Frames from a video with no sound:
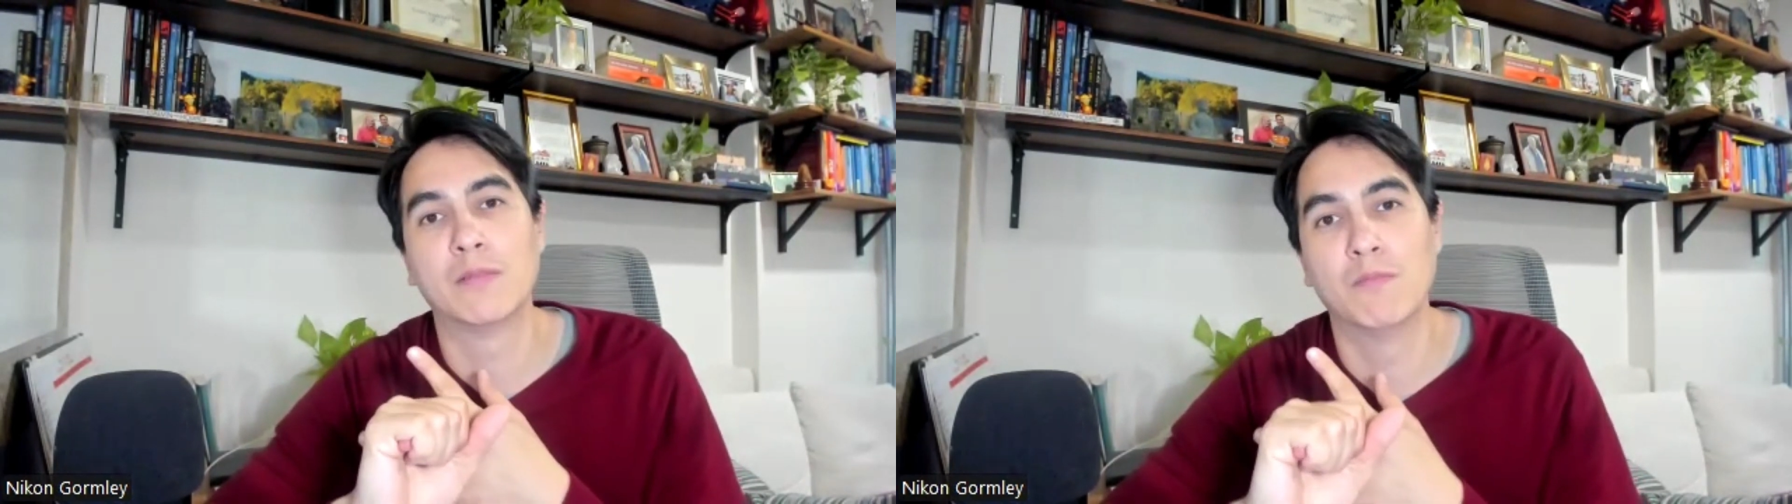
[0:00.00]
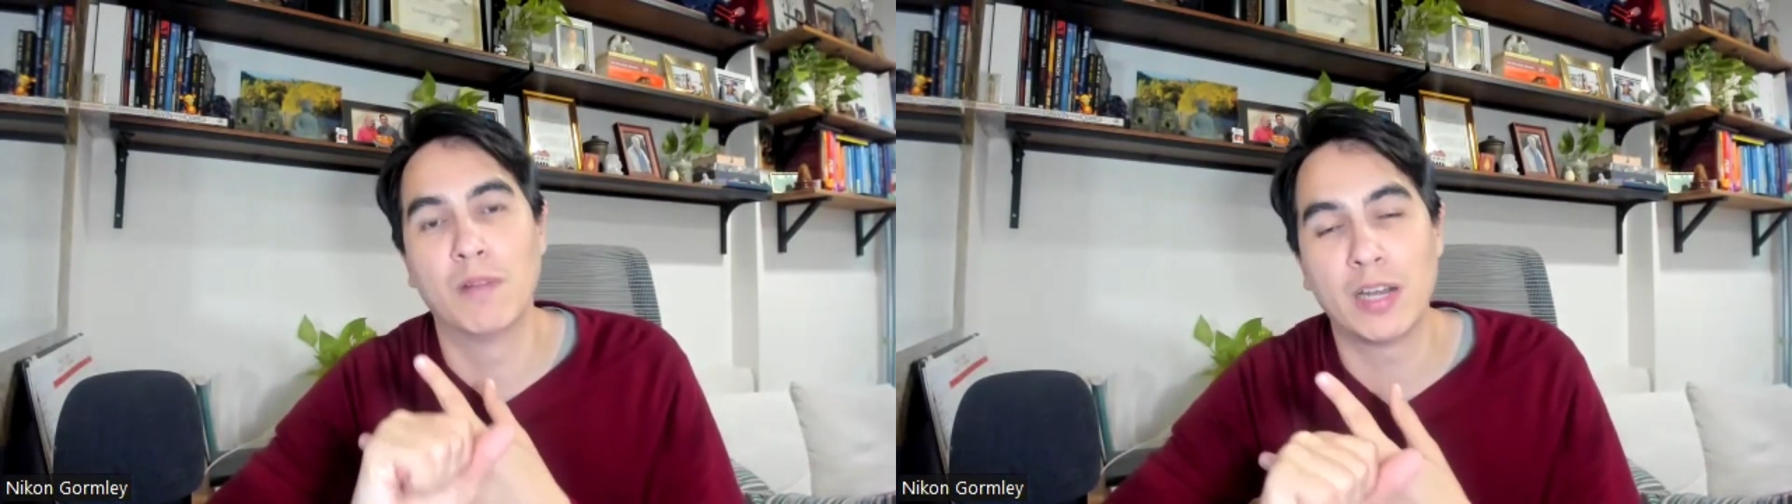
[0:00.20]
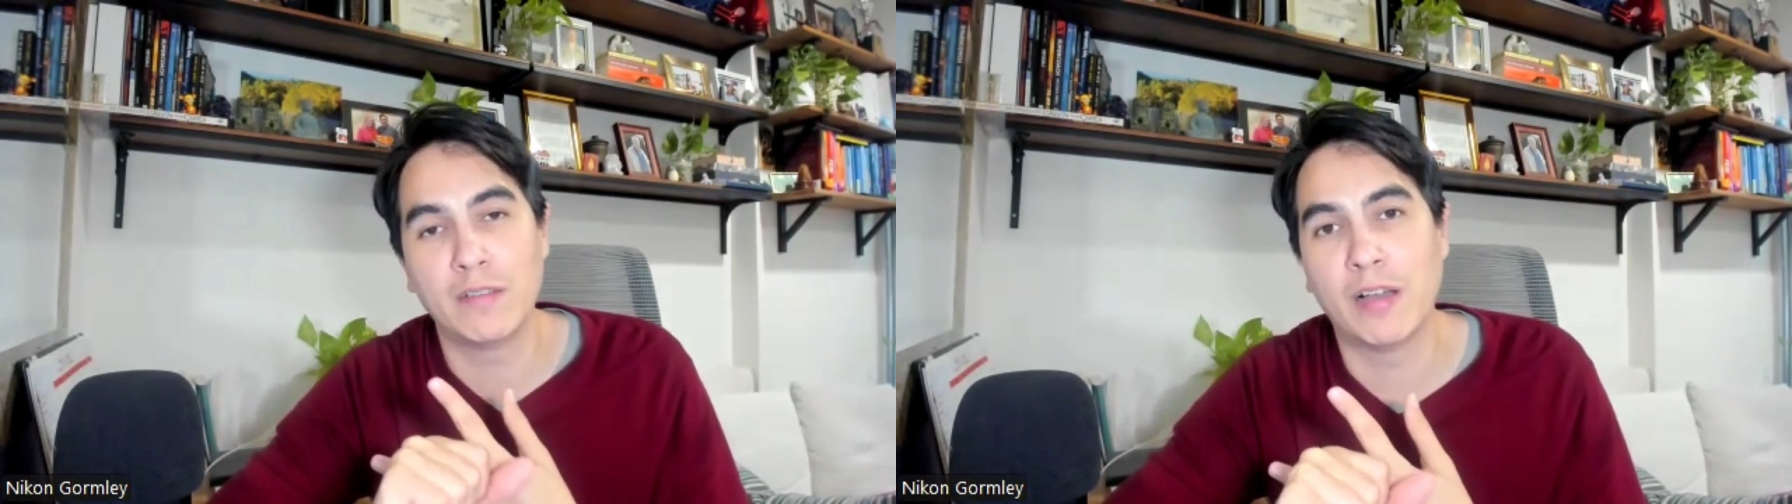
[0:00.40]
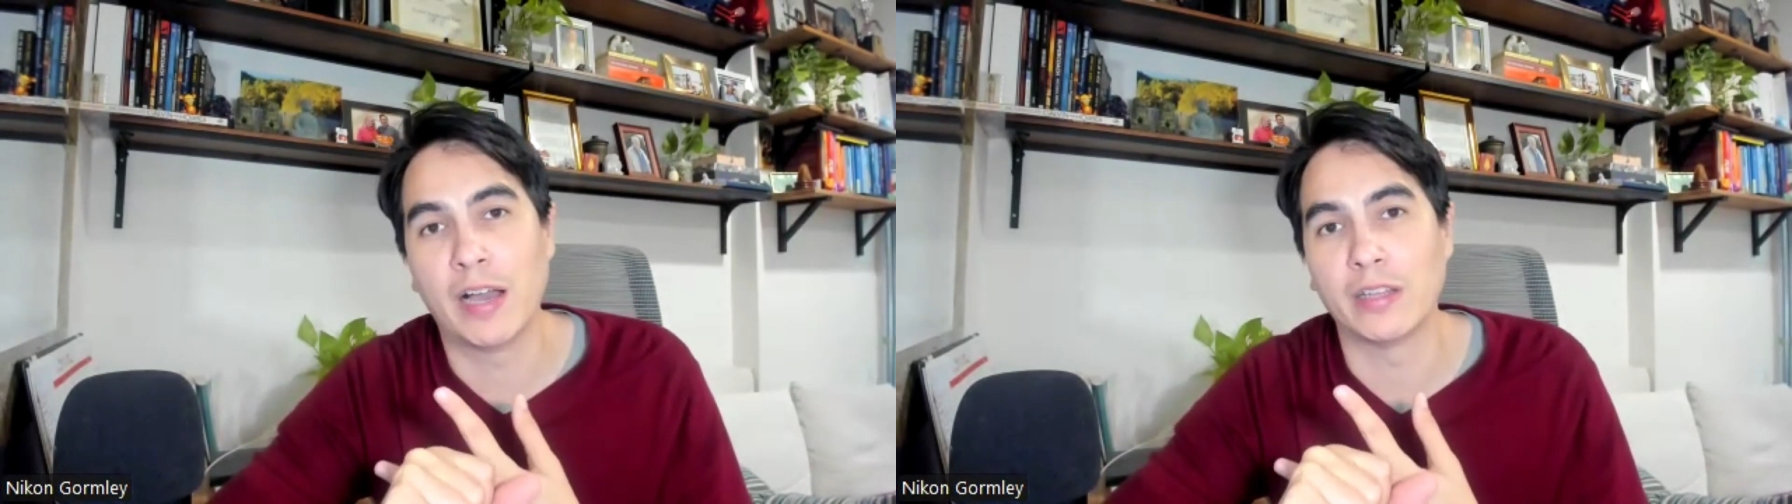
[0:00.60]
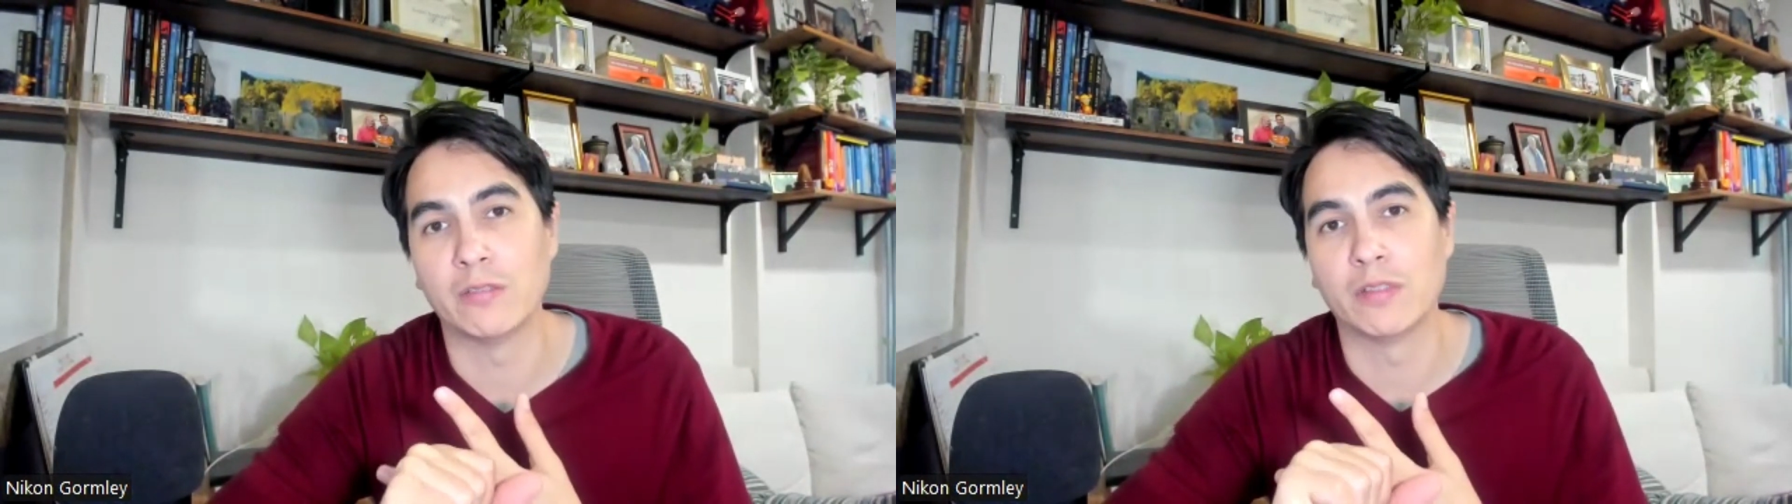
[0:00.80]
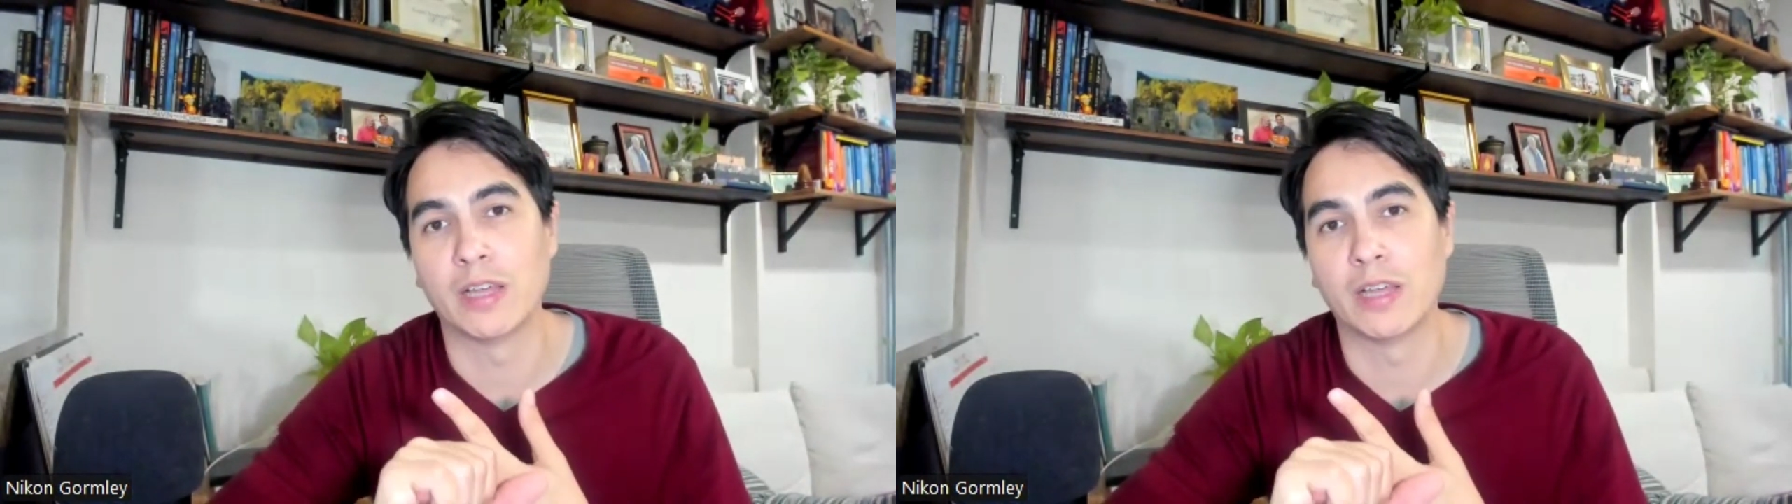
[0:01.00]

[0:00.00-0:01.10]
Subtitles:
the money value